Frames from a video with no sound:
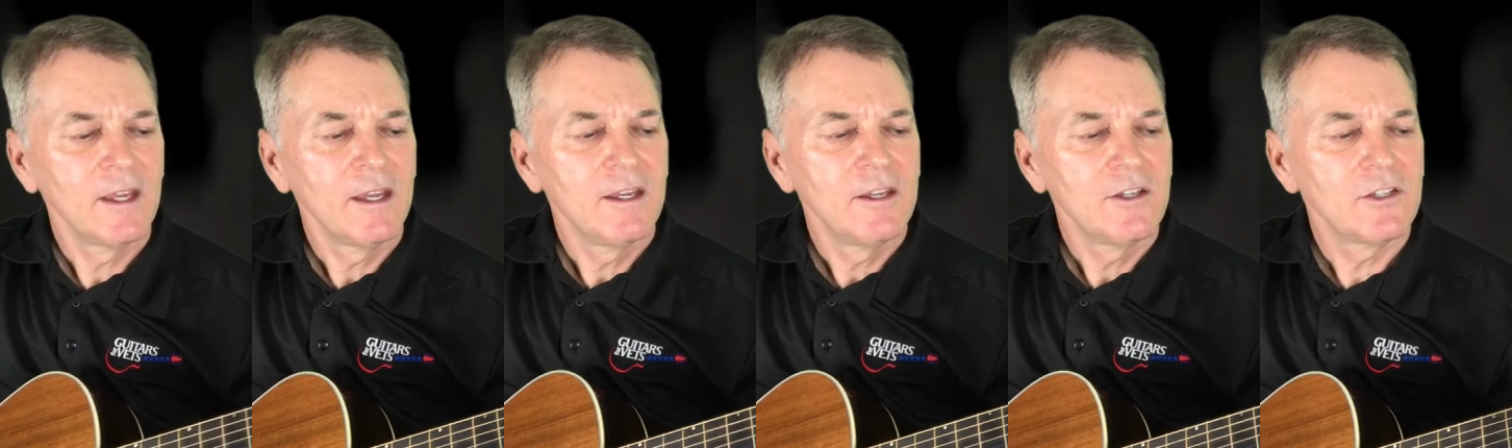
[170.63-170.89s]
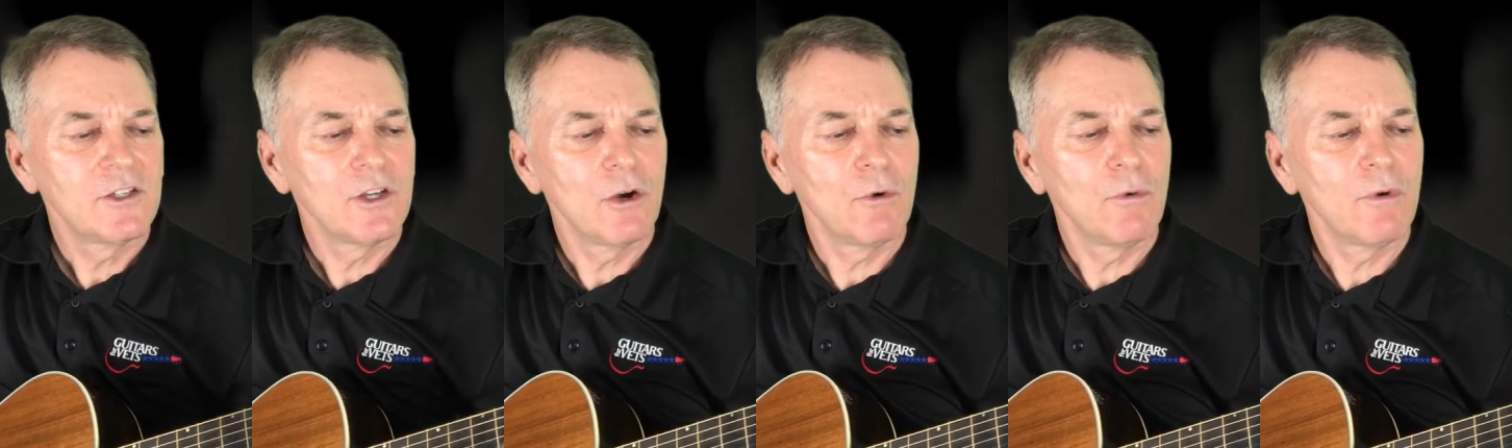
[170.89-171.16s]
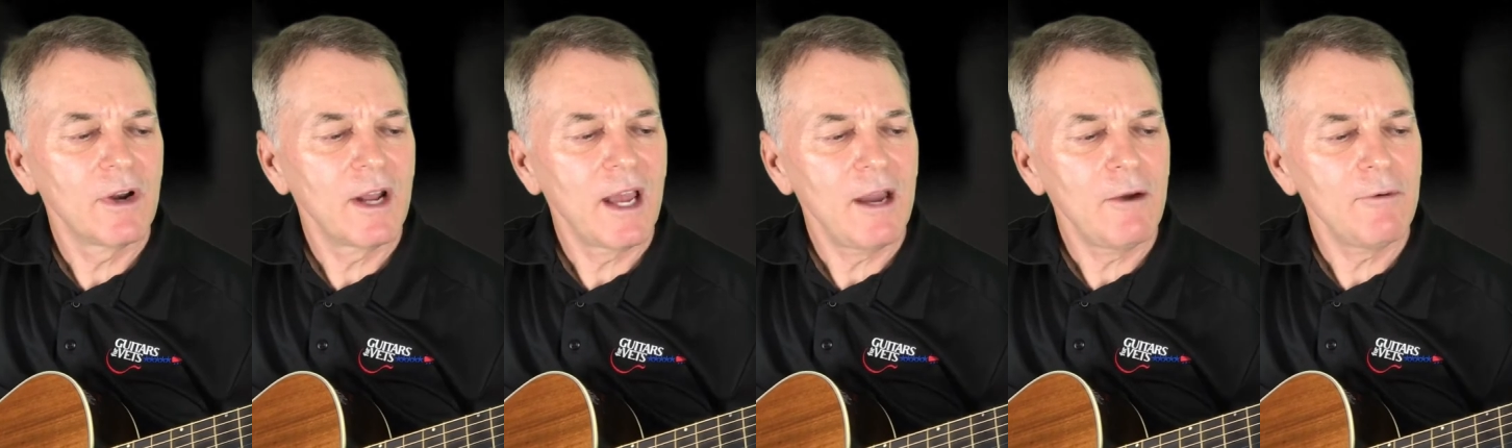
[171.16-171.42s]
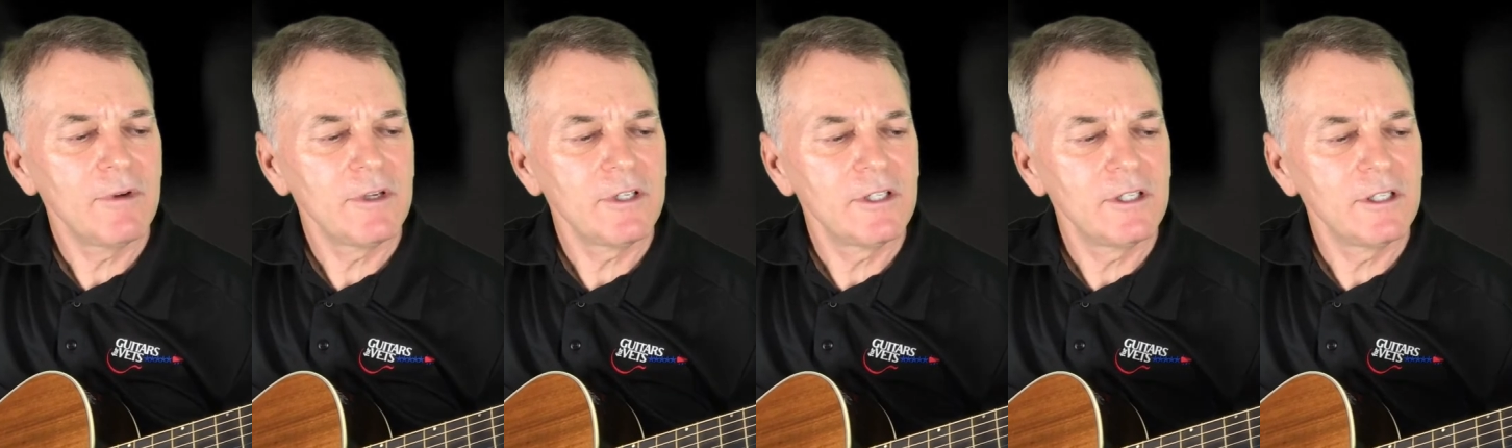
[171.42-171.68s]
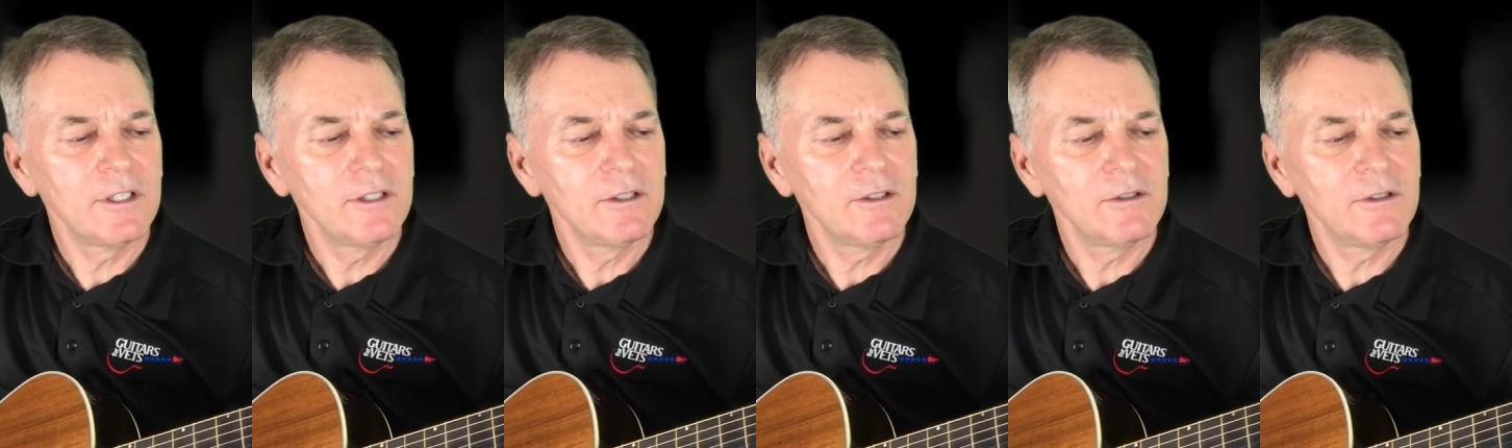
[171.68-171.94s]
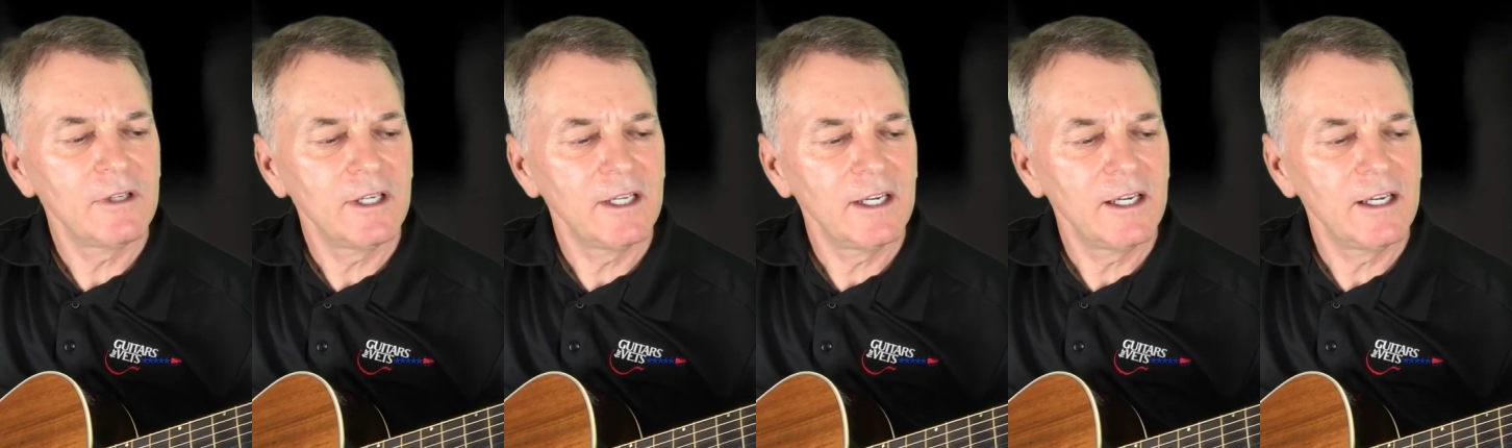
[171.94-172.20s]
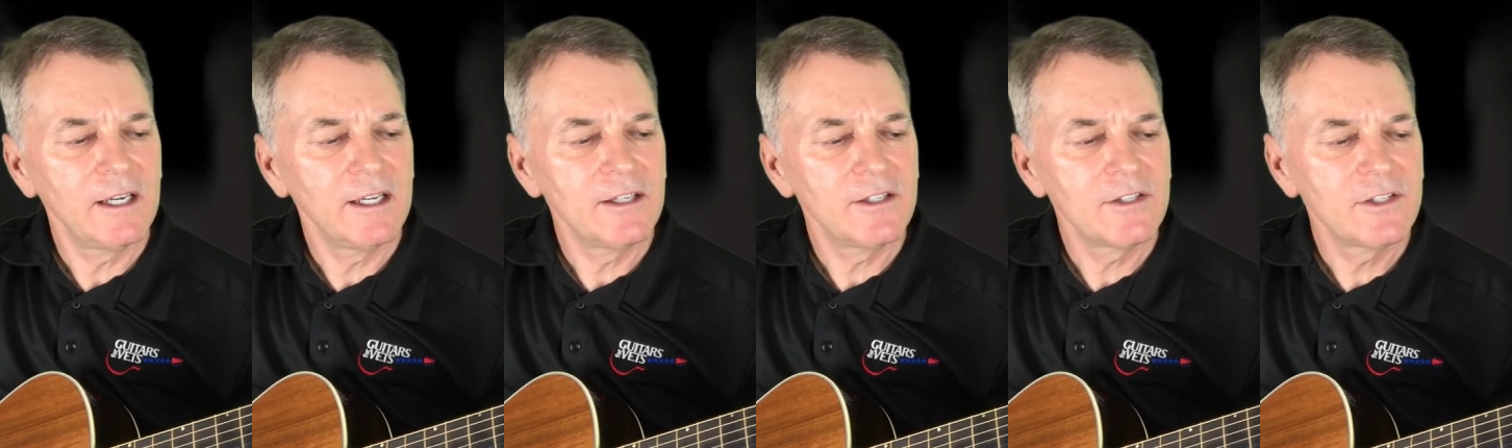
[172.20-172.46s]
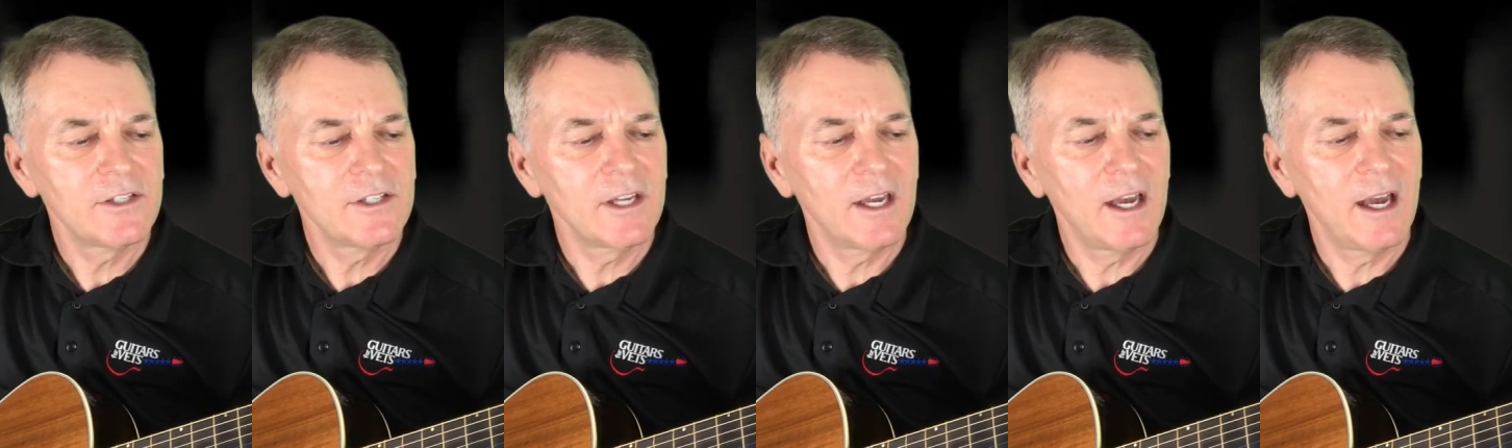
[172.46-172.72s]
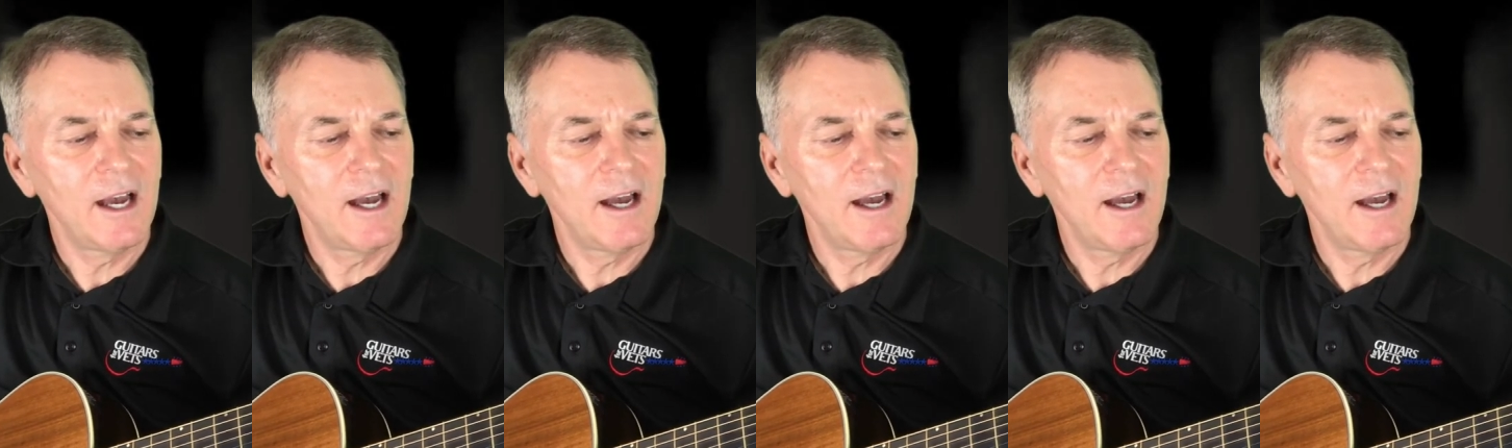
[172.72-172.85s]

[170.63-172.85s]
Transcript: So what I would do is